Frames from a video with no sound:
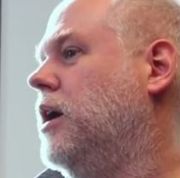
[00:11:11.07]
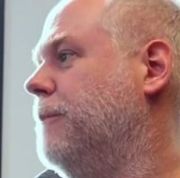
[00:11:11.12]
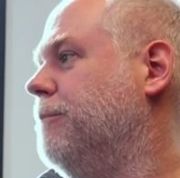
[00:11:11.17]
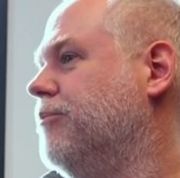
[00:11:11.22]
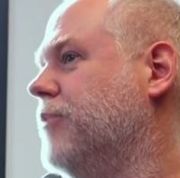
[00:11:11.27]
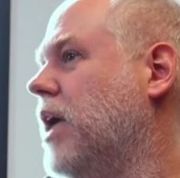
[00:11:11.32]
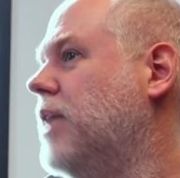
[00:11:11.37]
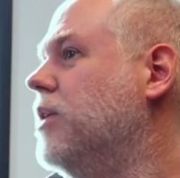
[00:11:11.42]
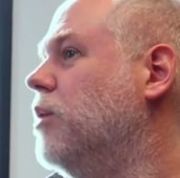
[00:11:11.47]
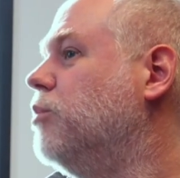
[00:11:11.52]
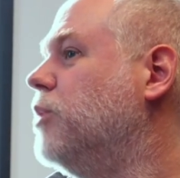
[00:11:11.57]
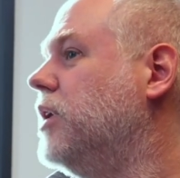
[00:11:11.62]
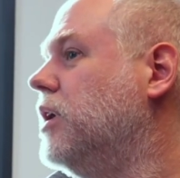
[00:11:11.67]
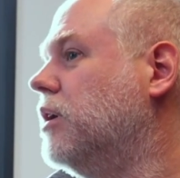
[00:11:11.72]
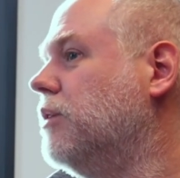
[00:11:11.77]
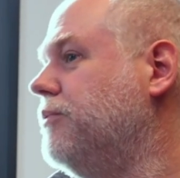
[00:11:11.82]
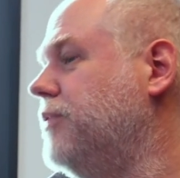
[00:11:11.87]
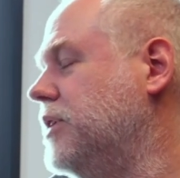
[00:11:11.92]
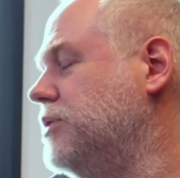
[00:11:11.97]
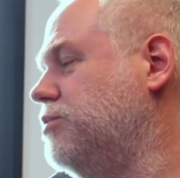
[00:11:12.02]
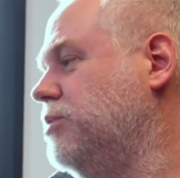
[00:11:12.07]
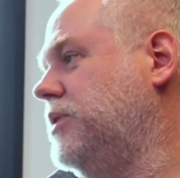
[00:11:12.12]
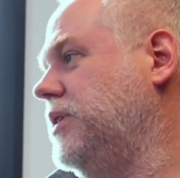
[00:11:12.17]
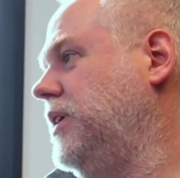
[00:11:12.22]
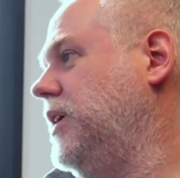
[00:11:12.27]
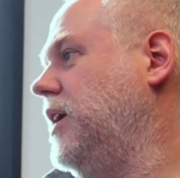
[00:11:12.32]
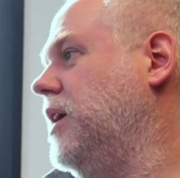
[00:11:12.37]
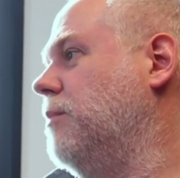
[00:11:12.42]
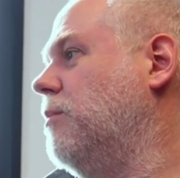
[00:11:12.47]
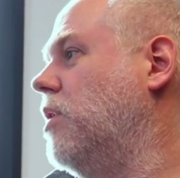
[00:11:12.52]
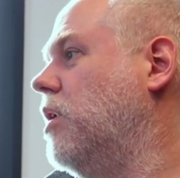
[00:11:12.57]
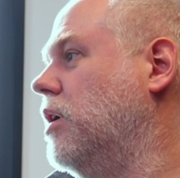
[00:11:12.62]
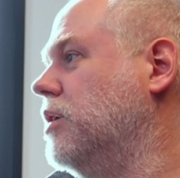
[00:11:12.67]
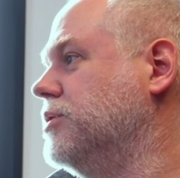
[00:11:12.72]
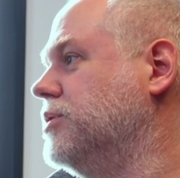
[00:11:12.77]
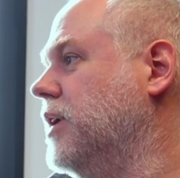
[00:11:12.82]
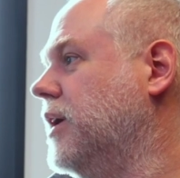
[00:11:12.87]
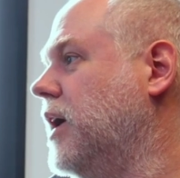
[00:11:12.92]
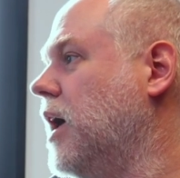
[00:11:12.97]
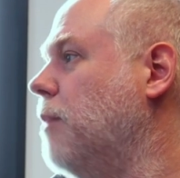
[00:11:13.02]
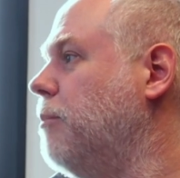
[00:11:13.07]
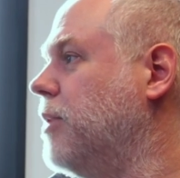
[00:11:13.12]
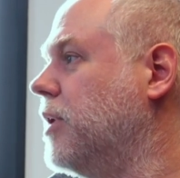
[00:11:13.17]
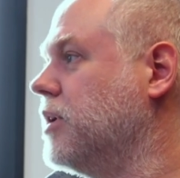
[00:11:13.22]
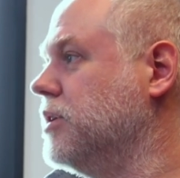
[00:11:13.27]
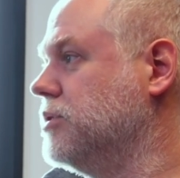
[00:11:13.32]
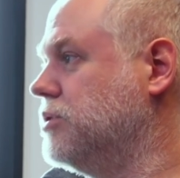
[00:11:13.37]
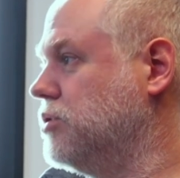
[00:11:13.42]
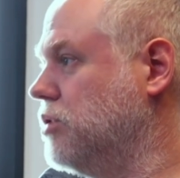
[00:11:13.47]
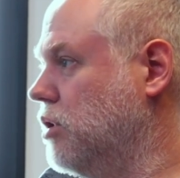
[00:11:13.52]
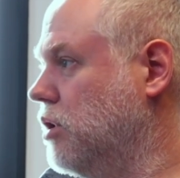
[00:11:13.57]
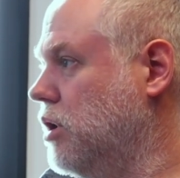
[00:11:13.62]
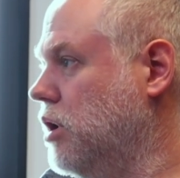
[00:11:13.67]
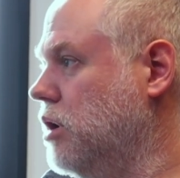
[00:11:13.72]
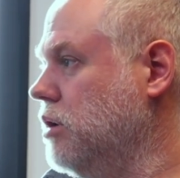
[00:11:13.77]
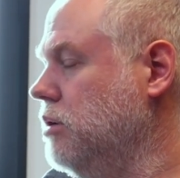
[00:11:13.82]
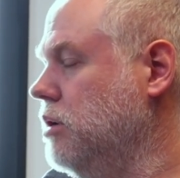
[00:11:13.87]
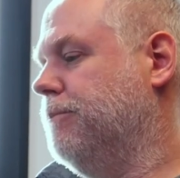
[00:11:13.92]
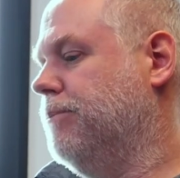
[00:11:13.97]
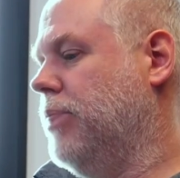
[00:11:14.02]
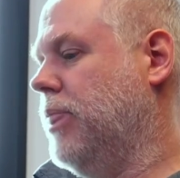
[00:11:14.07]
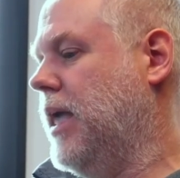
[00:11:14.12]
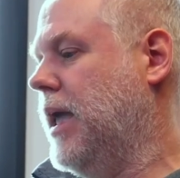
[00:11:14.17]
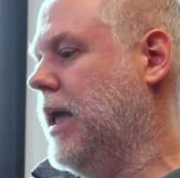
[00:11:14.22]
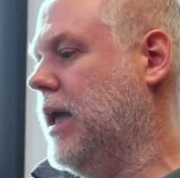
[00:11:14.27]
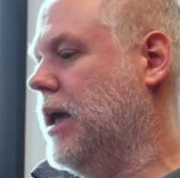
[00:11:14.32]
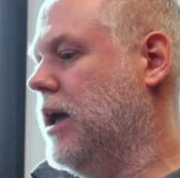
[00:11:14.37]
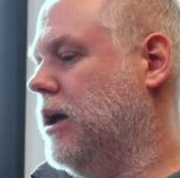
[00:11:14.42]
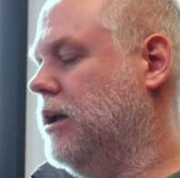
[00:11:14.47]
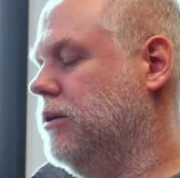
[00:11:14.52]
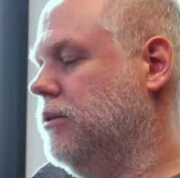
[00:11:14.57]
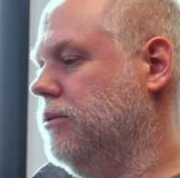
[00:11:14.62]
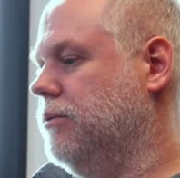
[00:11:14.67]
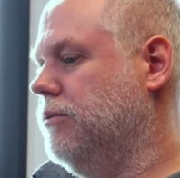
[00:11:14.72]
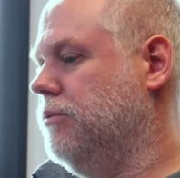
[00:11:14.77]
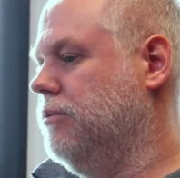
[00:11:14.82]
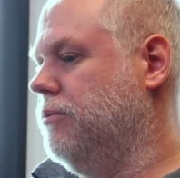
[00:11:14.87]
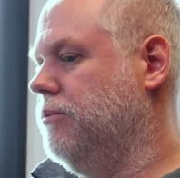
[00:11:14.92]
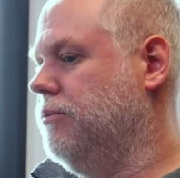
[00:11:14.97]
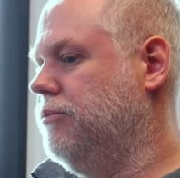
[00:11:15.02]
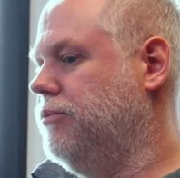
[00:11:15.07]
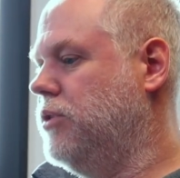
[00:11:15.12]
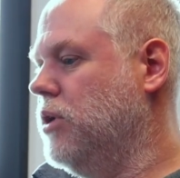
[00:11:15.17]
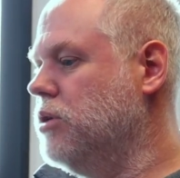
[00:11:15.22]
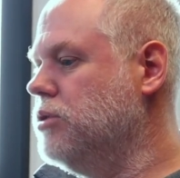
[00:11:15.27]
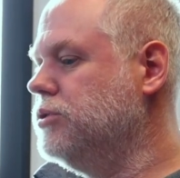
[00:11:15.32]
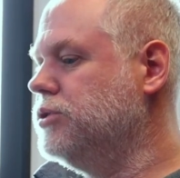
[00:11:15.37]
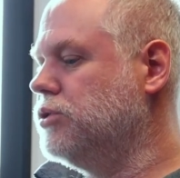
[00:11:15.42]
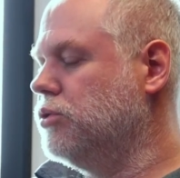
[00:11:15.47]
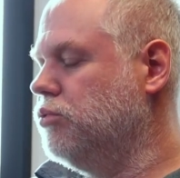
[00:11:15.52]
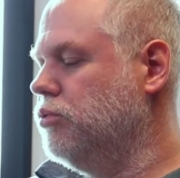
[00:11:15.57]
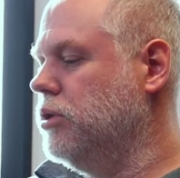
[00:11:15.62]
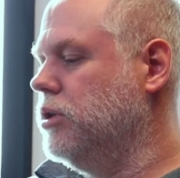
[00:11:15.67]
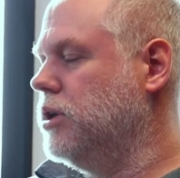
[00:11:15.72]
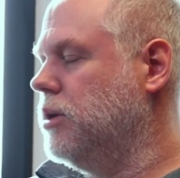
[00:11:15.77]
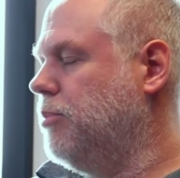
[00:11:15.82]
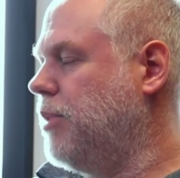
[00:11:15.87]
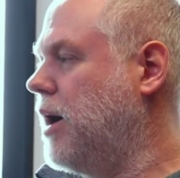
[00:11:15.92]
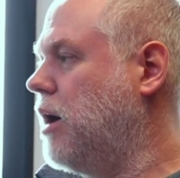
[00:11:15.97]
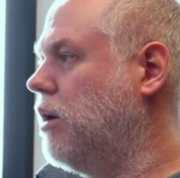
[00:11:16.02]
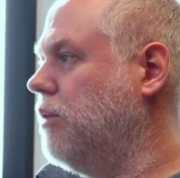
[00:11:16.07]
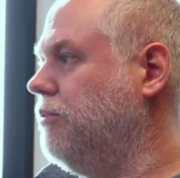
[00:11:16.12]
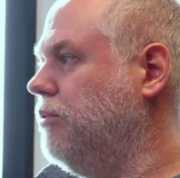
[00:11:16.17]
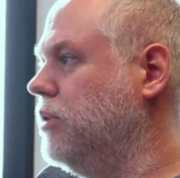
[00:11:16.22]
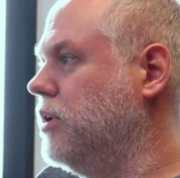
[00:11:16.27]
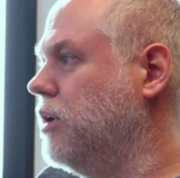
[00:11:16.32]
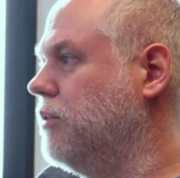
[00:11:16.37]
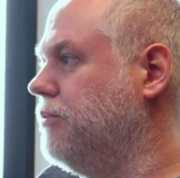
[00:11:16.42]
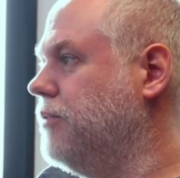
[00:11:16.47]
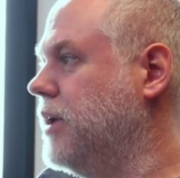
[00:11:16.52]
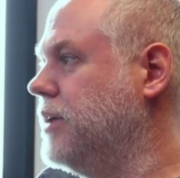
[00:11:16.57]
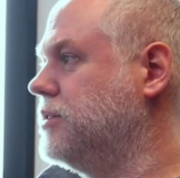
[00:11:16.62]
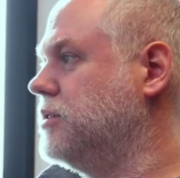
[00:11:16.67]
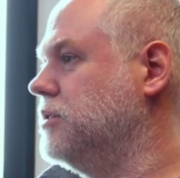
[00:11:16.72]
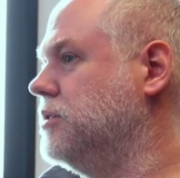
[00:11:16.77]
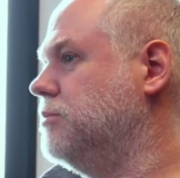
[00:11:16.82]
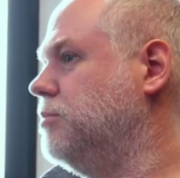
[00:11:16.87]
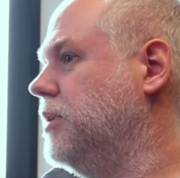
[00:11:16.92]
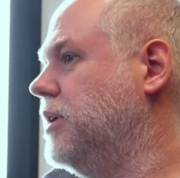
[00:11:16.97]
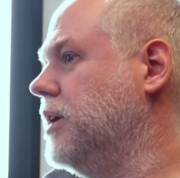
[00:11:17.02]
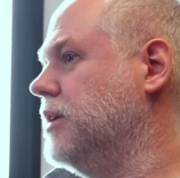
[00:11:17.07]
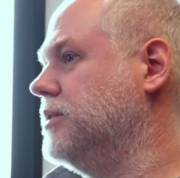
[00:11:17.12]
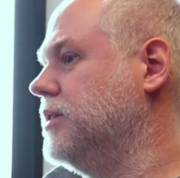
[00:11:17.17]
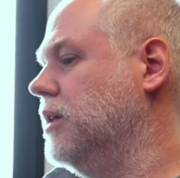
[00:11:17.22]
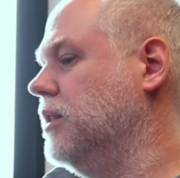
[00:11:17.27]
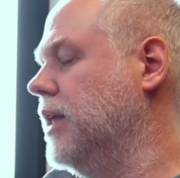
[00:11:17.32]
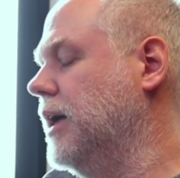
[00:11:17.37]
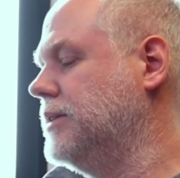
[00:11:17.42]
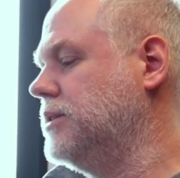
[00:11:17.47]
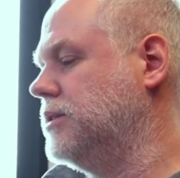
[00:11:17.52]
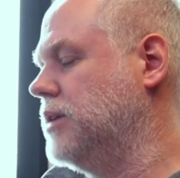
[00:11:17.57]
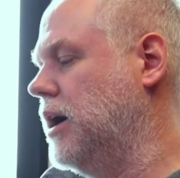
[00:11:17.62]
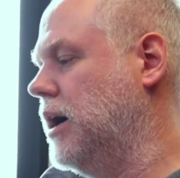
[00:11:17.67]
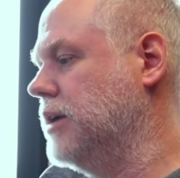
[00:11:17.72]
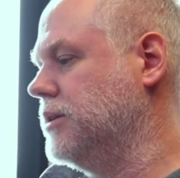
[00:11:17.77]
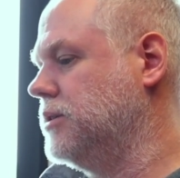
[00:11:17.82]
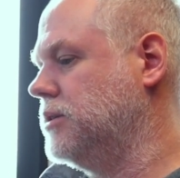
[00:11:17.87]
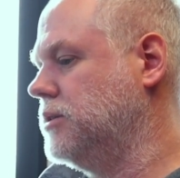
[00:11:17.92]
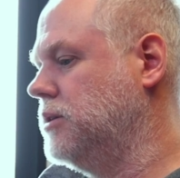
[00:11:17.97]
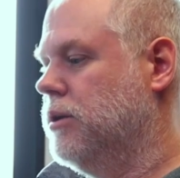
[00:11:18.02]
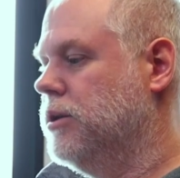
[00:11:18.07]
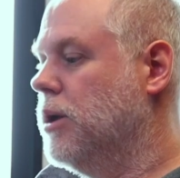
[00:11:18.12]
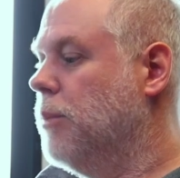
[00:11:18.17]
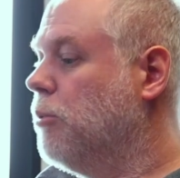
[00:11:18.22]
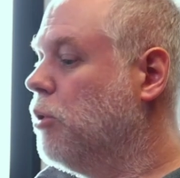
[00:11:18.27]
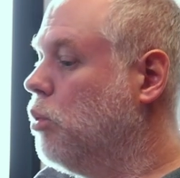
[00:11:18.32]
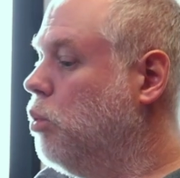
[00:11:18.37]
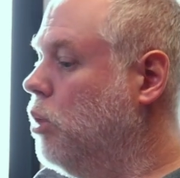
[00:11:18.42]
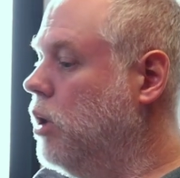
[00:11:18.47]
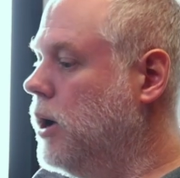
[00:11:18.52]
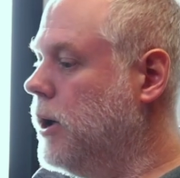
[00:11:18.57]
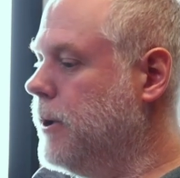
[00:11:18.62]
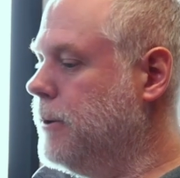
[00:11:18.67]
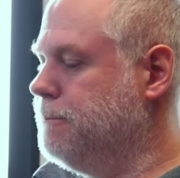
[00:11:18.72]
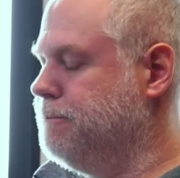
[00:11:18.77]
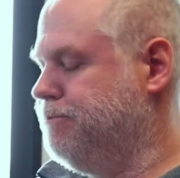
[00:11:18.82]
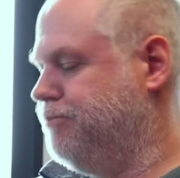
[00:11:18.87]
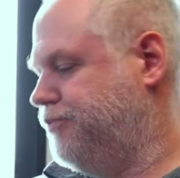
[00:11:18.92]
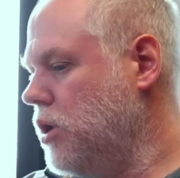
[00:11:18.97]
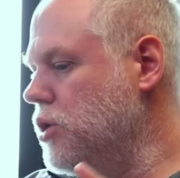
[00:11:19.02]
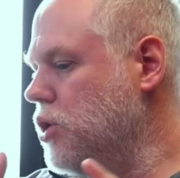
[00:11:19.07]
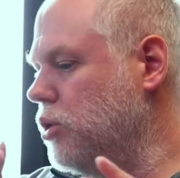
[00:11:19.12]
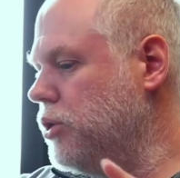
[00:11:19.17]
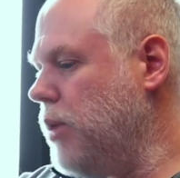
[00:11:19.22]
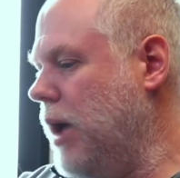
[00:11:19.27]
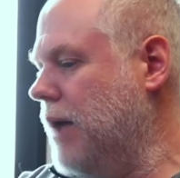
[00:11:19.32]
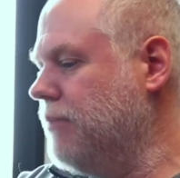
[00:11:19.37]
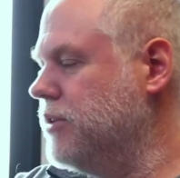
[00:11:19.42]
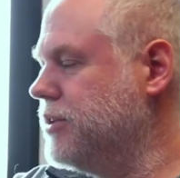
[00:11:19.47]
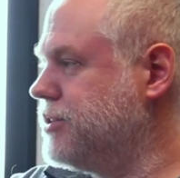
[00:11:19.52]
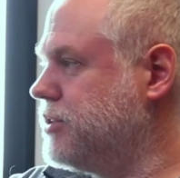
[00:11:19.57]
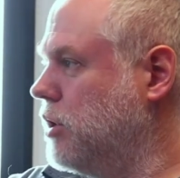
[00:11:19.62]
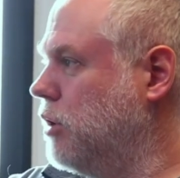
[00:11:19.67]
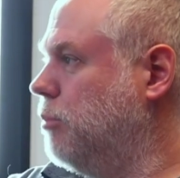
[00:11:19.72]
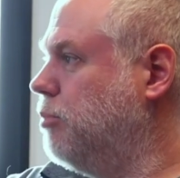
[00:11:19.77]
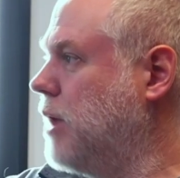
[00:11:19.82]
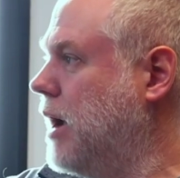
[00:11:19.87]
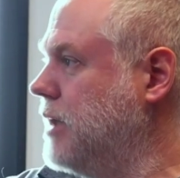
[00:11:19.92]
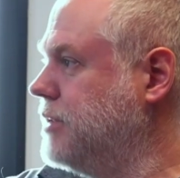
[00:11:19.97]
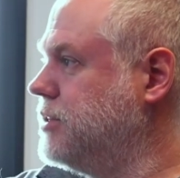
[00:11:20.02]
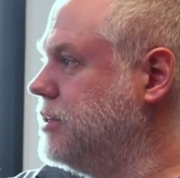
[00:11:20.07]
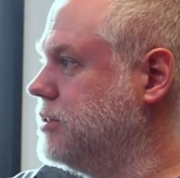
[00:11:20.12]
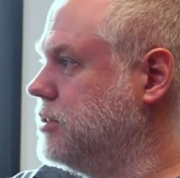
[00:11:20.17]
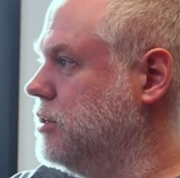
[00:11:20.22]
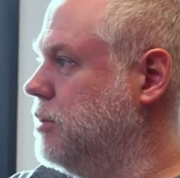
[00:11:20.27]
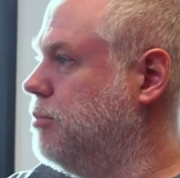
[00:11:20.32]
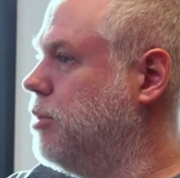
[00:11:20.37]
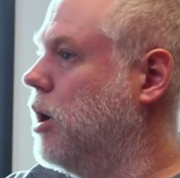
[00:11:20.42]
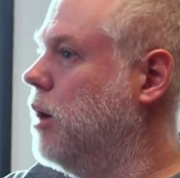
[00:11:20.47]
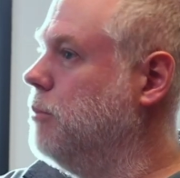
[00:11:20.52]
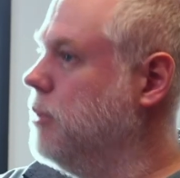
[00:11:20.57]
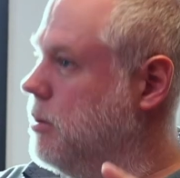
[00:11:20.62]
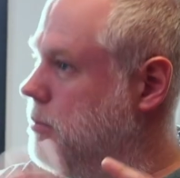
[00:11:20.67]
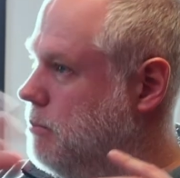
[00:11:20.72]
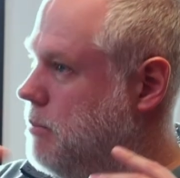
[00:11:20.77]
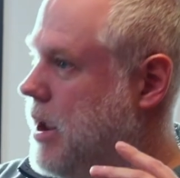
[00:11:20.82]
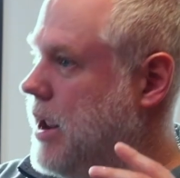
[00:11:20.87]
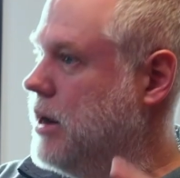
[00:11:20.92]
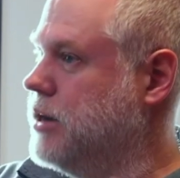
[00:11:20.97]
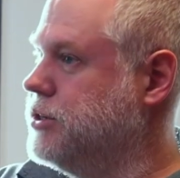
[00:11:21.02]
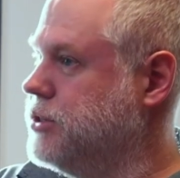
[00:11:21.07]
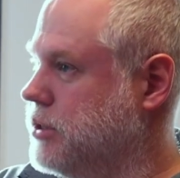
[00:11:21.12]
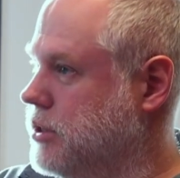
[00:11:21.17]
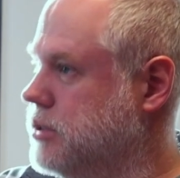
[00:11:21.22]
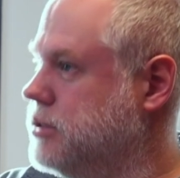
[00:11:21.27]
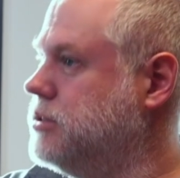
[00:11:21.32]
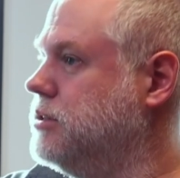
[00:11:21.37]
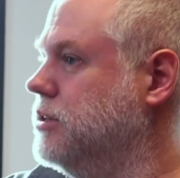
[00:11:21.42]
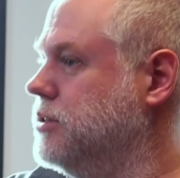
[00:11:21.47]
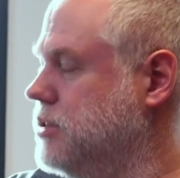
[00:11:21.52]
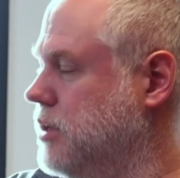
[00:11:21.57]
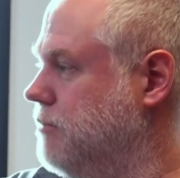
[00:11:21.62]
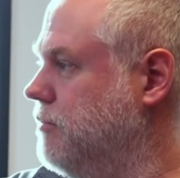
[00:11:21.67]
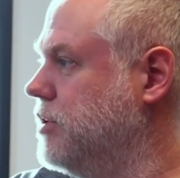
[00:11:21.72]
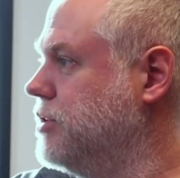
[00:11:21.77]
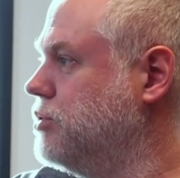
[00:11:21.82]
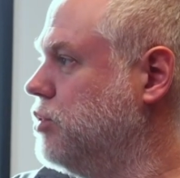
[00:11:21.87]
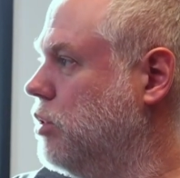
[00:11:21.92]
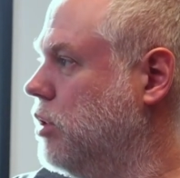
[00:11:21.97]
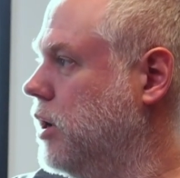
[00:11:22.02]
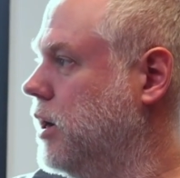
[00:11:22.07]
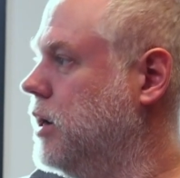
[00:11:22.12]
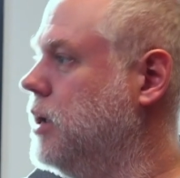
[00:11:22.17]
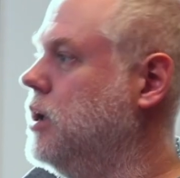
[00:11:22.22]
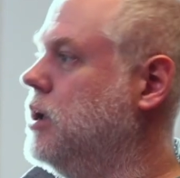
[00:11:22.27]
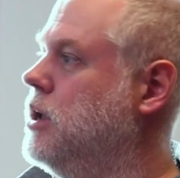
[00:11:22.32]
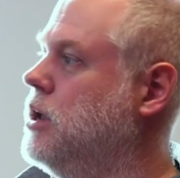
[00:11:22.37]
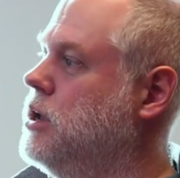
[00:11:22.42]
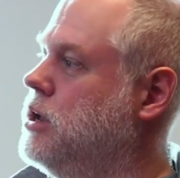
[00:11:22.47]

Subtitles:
And then we interface with the EMRs like Epic and Cerner. And those are really powerful interfaces because it lets us, number one, you have this sterile processing department managing this inventory.